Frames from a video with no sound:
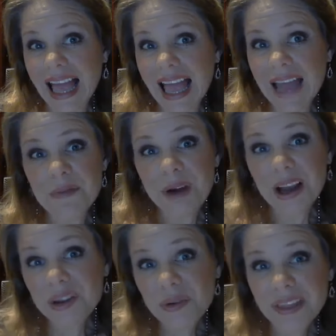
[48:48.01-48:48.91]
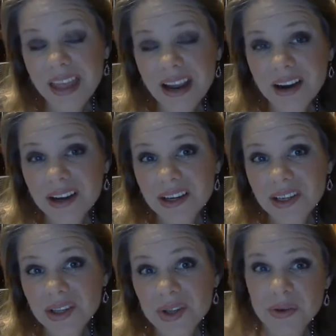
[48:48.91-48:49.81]
And while you were there,
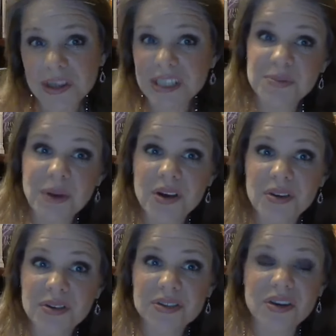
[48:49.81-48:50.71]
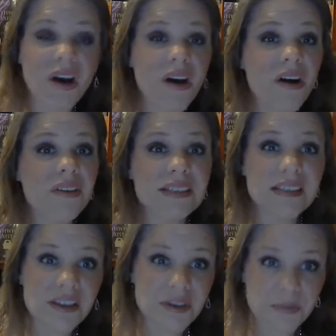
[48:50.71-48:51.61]
you exposed all these
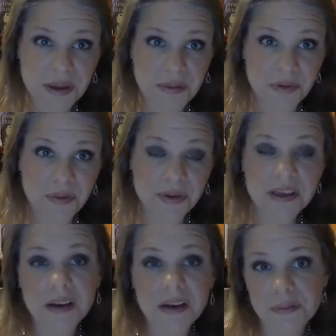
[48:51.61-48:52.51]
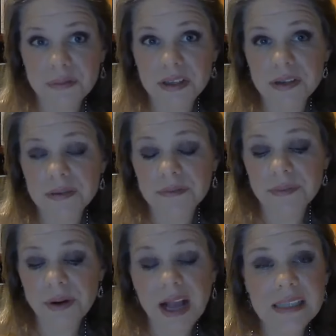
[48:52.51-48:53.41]
other people with
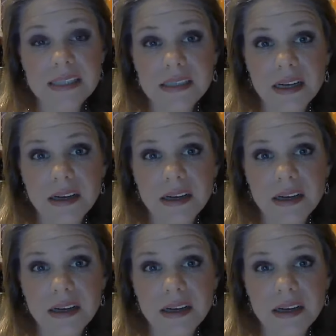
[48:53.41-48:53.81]
compromised